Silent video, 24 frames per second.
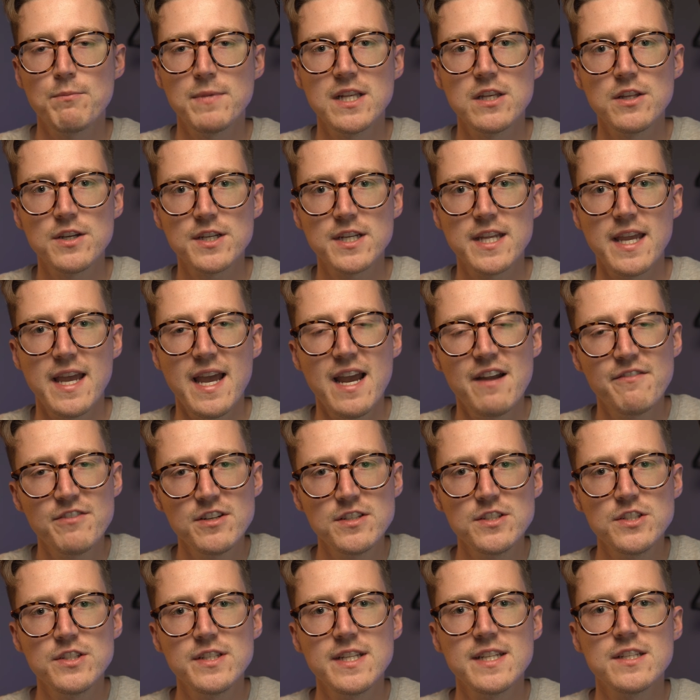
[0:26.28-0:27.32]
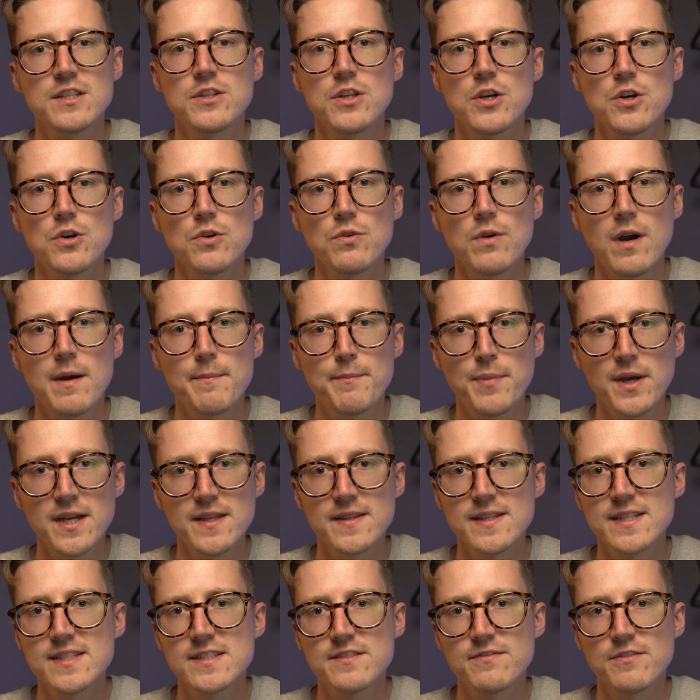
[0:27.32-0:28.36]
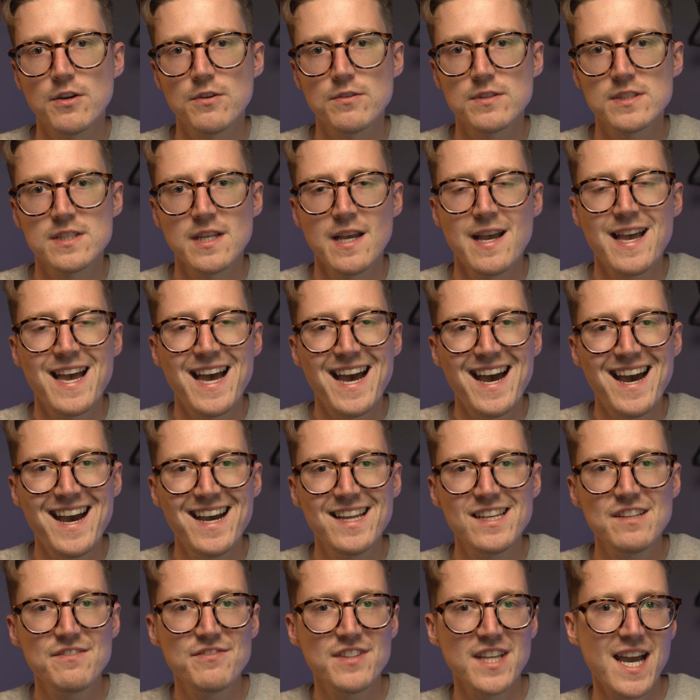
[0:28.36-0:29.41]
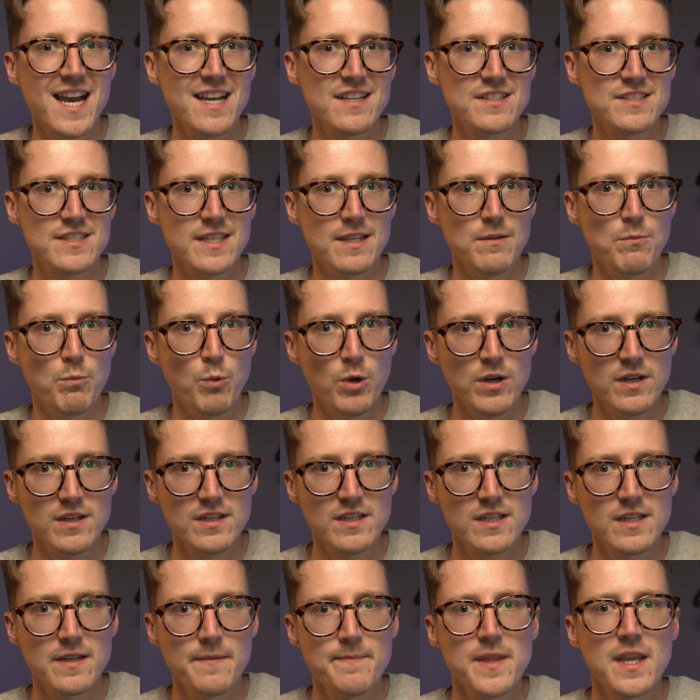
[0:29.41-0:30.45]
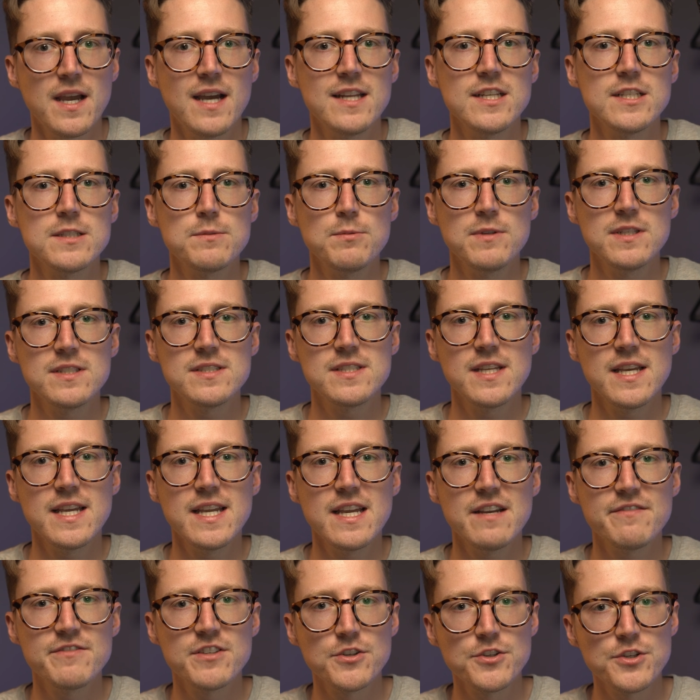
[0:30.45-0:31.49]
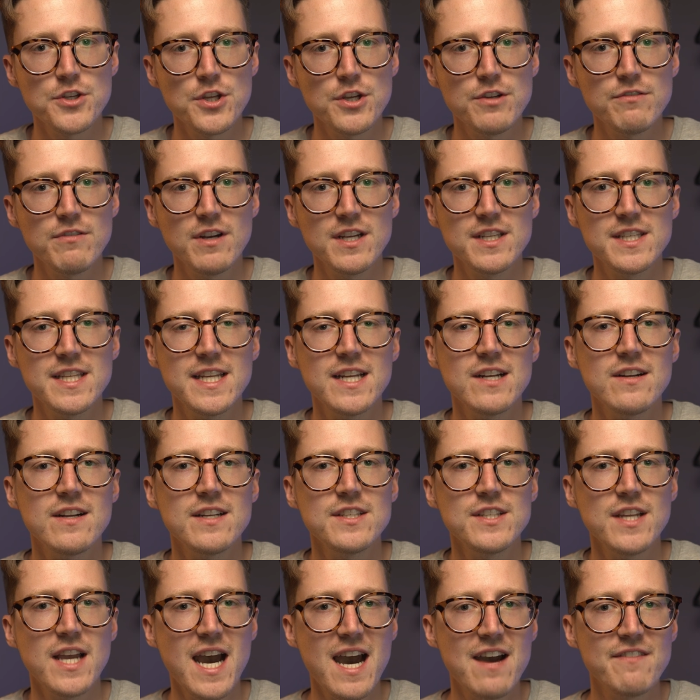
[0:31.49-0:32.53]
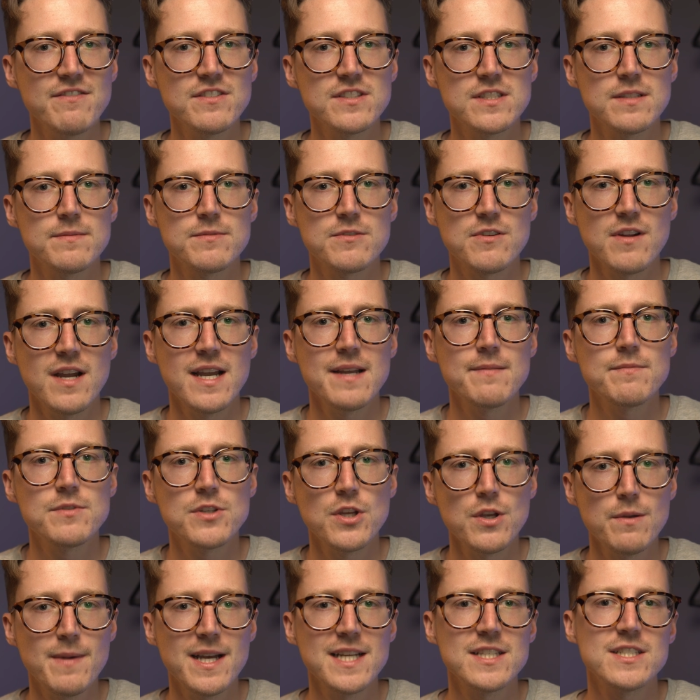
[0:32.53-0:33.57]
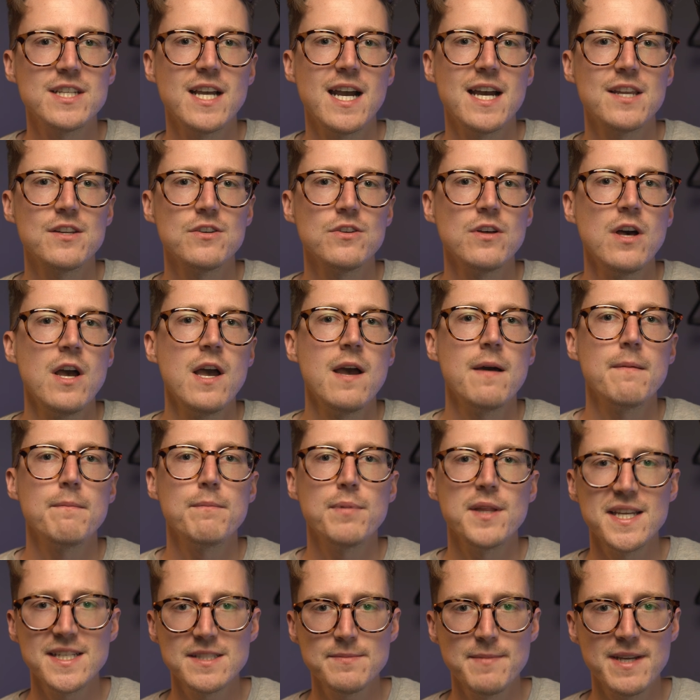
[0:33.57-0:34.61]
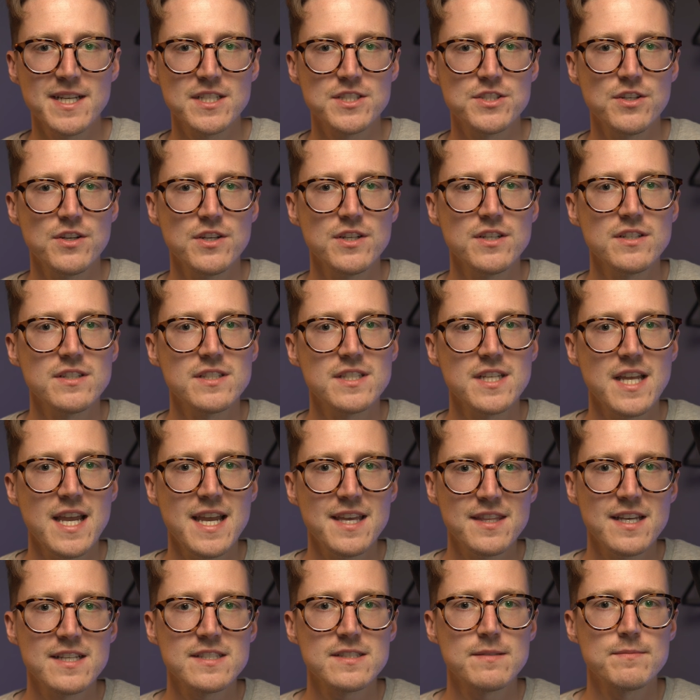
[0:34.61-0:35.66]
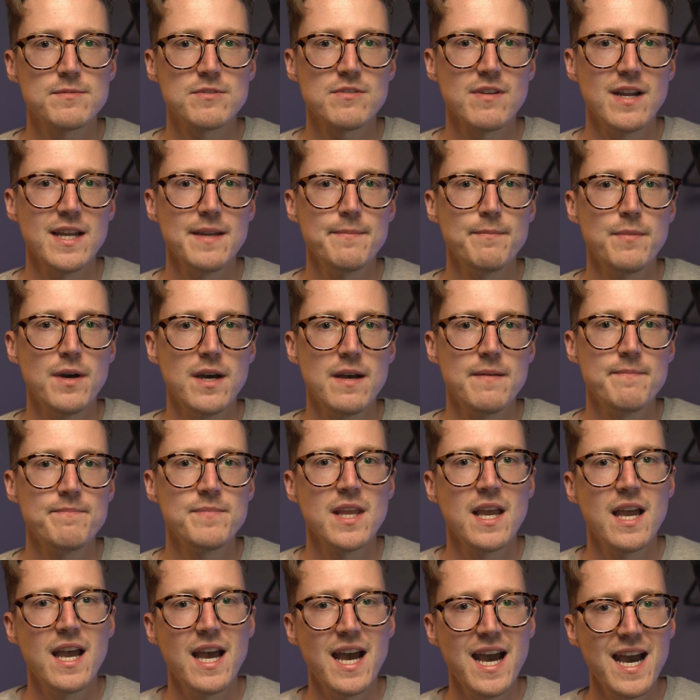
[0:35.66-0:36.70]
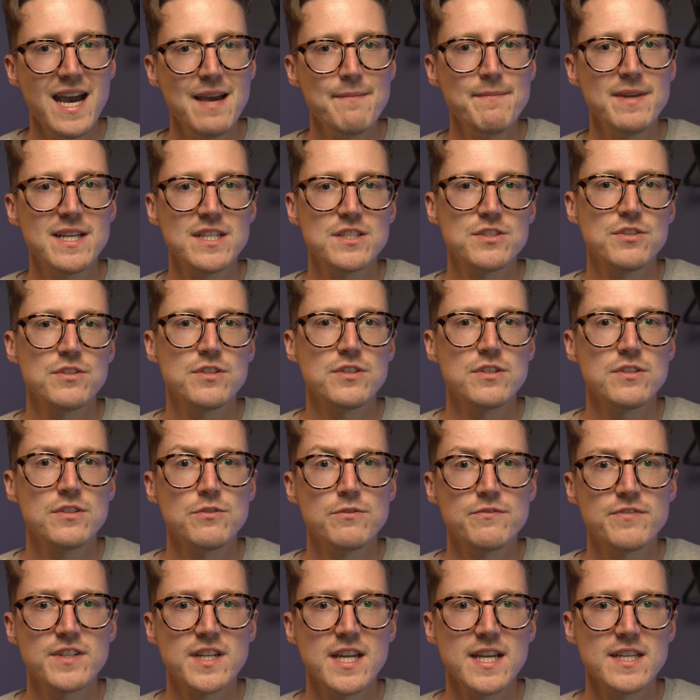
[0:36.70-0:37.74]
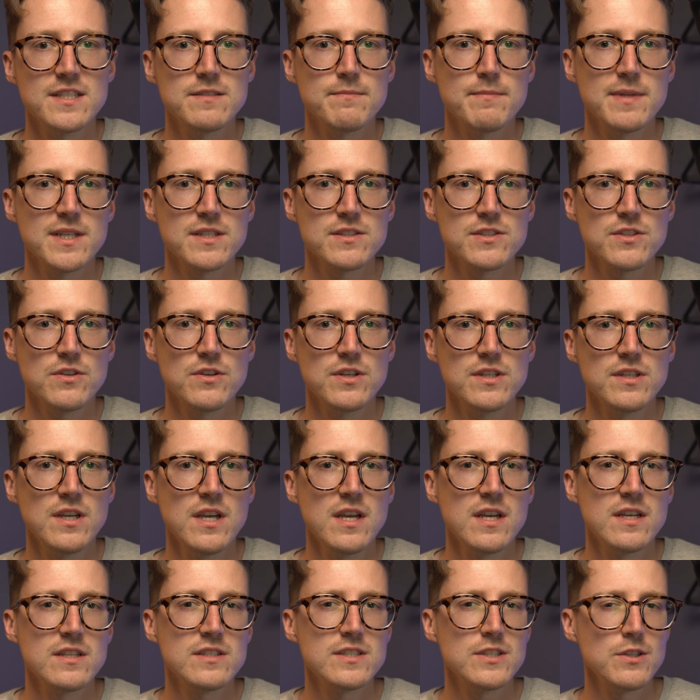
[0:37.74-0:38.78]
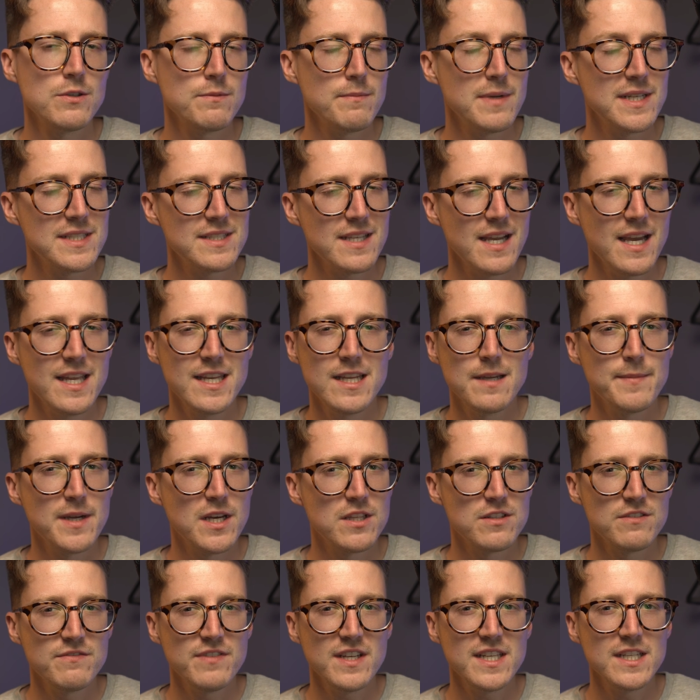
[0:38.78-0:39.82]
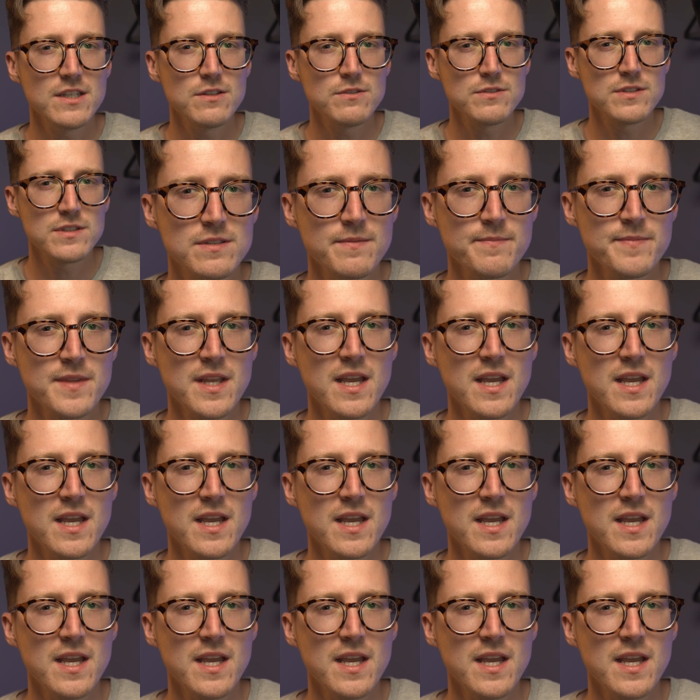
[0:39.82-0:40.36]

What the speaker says: we look at everything you need to know about these floats and if they actually work, I just want to say if you're new around here and you haven't subscribed to my channel, please make sure to hit that subscribe button and make sure the notification bell's on so you don't miss any of my other videos.